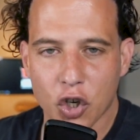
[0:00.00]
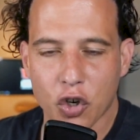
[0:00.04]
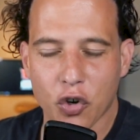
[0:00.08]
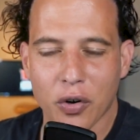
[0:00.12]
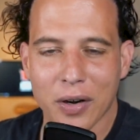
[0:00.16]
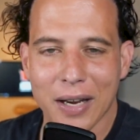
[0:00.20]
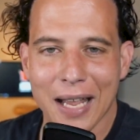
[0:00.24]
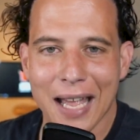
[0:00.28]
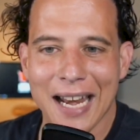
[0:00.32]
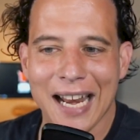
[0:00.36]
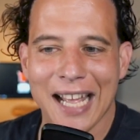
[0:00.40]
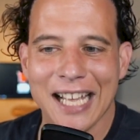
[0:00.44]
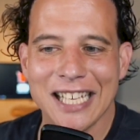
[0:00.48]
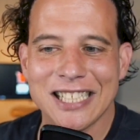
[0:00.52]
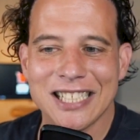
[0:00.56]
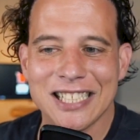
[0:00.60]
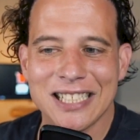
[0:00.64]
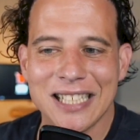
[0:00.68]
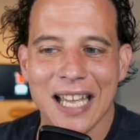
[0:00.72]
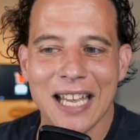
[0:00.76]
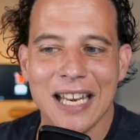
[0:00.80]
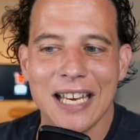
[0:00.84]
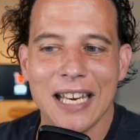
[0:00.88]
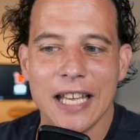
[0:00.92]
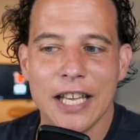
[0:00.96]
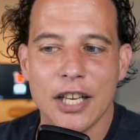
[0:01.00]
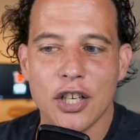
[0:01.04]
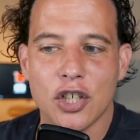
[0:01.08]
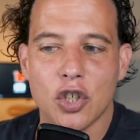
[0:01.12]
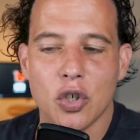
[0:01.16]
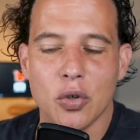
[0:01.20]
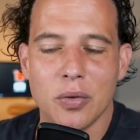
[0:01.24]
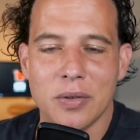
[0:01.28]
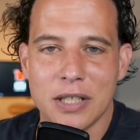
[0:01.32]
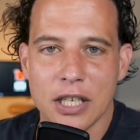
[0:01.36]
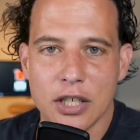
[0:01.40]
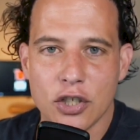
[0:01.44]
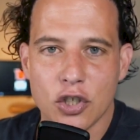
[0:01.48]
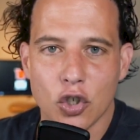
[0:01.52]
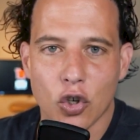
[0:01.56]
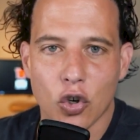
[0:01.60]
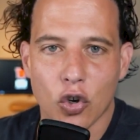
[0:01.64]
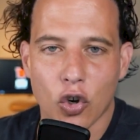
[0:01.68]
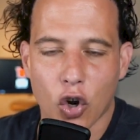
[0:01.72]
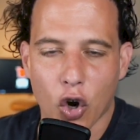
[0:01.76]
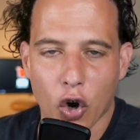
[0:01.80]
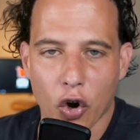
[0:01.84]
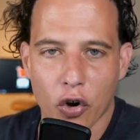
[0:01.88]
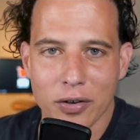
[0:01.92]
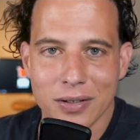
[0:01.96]
create a state-issued
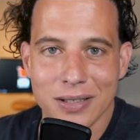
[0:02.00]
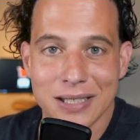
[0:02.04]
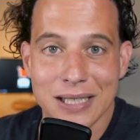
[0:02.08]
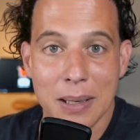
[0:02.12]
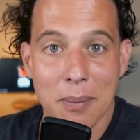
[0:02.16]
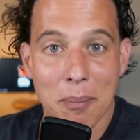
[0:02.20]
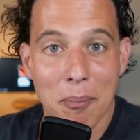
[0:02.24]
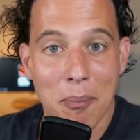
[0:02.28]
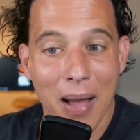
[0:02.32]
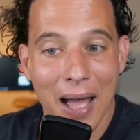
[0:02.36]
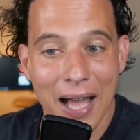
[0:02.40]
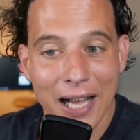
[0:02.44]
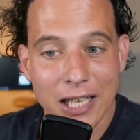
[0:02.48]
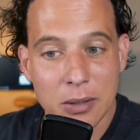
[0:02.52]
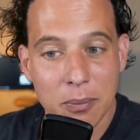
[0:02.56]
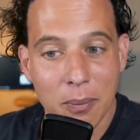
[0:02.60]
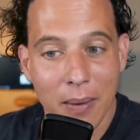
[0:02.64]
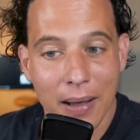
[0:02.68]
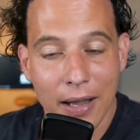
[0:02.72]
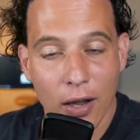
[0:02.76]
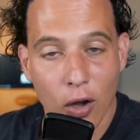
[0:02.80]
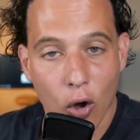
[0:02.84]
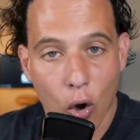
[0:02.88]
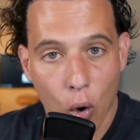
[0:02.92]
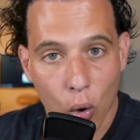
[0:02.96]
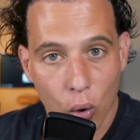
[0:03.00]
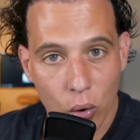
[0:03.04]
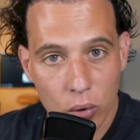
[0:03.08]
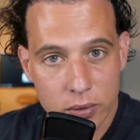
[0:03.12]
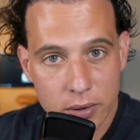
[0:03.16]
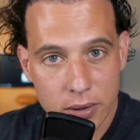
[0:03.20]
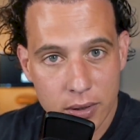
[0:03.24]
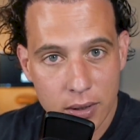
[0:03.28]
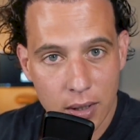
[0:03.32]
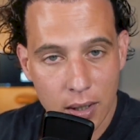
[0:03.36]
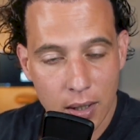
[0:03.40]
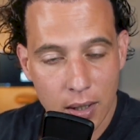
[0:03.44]
digital currency backed by gold.